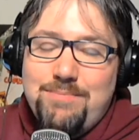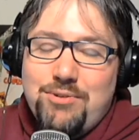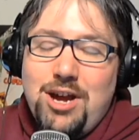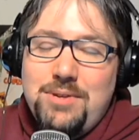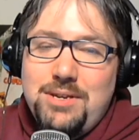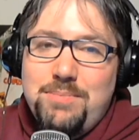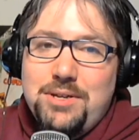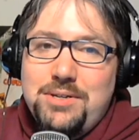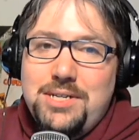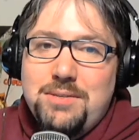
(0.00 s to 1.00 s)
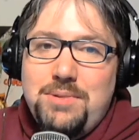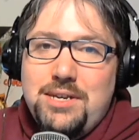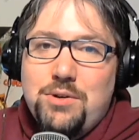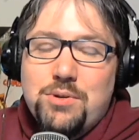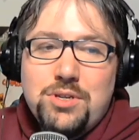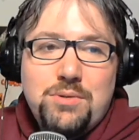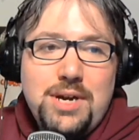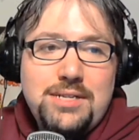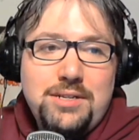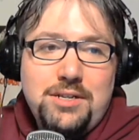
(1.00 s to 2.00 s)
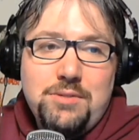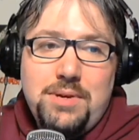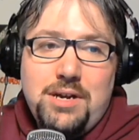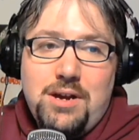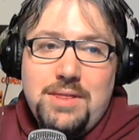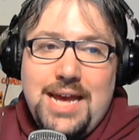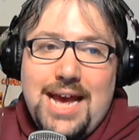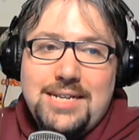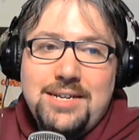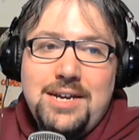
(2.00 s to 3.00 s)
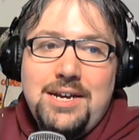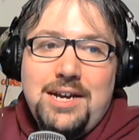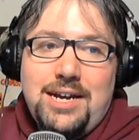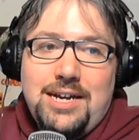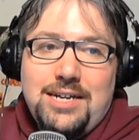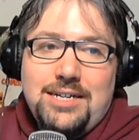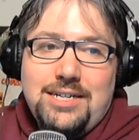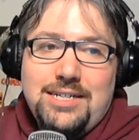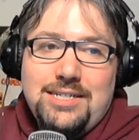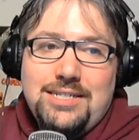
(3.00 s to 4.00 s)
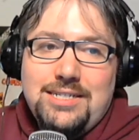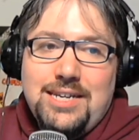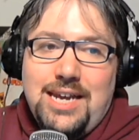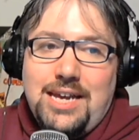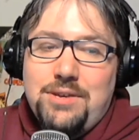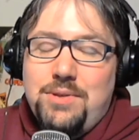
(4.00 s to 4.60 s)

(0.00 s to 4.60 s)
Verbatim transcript: probably Bill needs to be course corrected a little bit on that uh, uh, to say, hey,